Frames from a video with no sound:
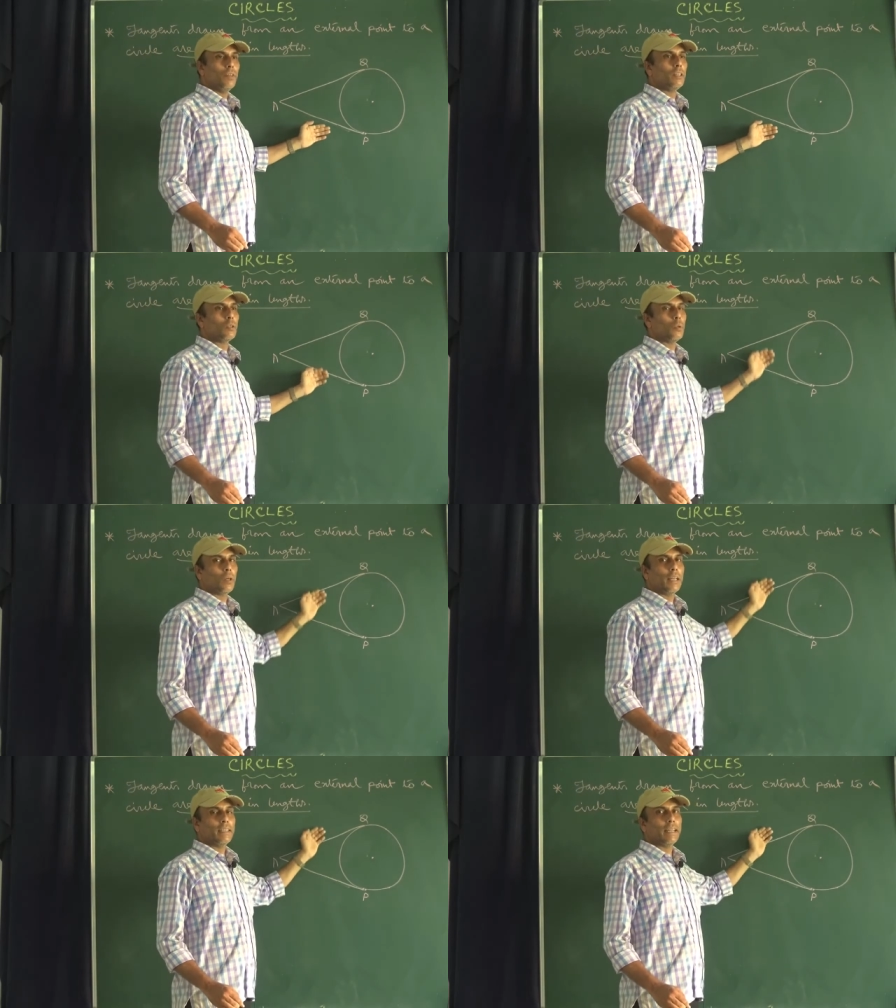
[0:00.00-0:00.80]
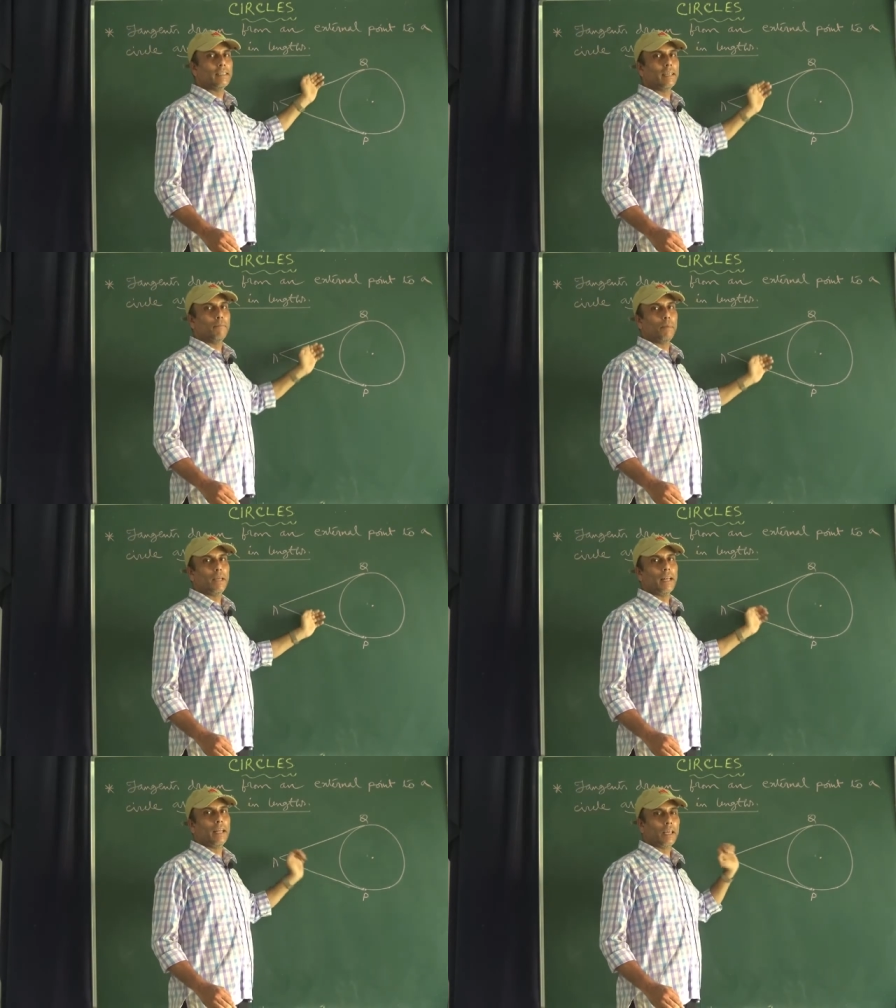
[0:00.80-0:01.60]
these two tangents A
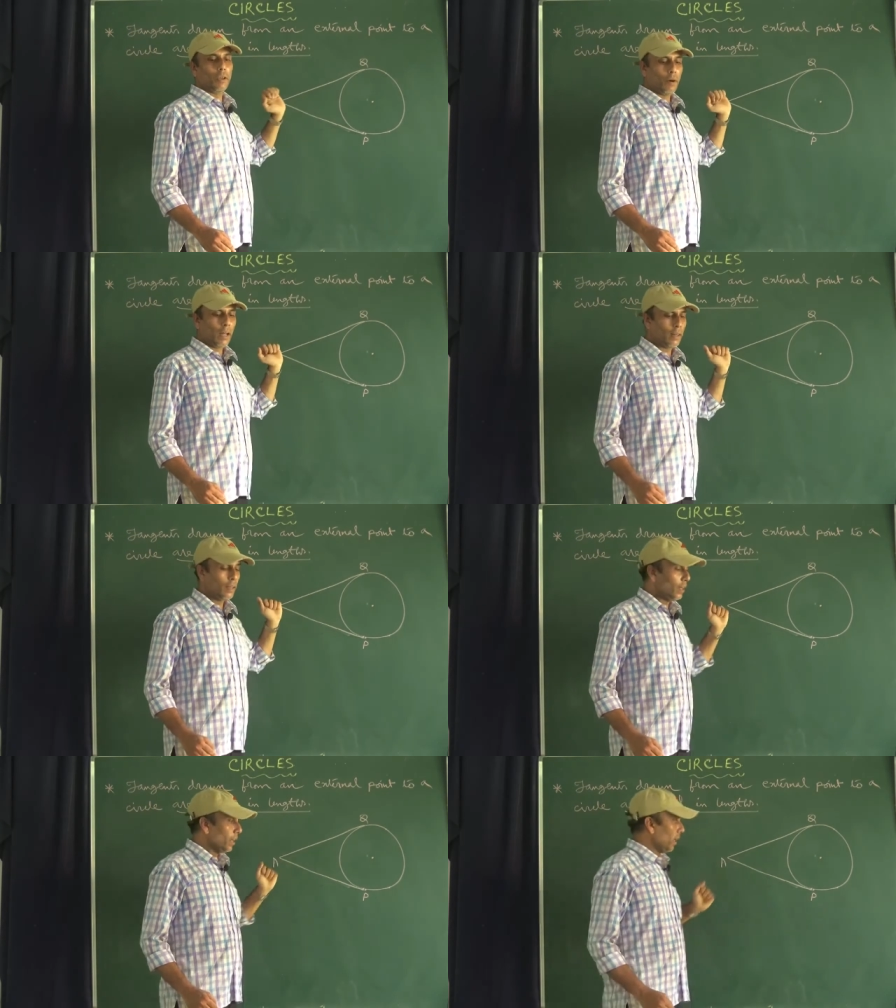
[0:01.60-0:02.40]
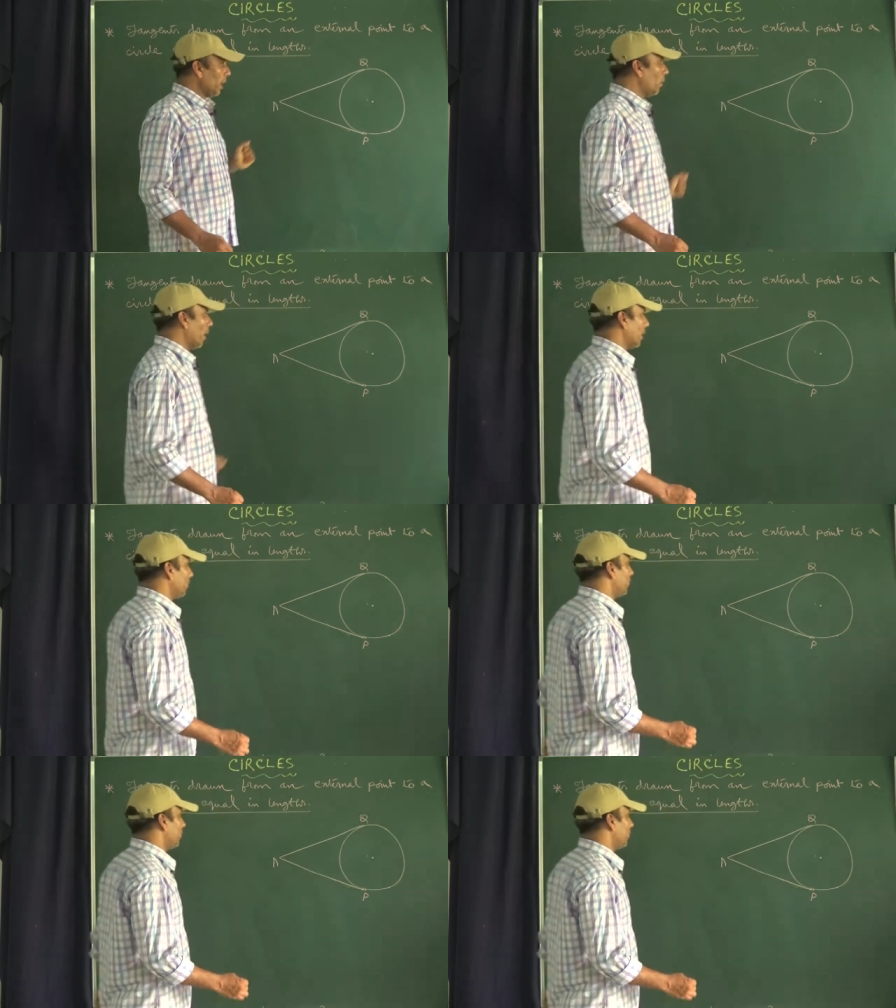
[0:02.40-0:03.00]
P and A Q are equal.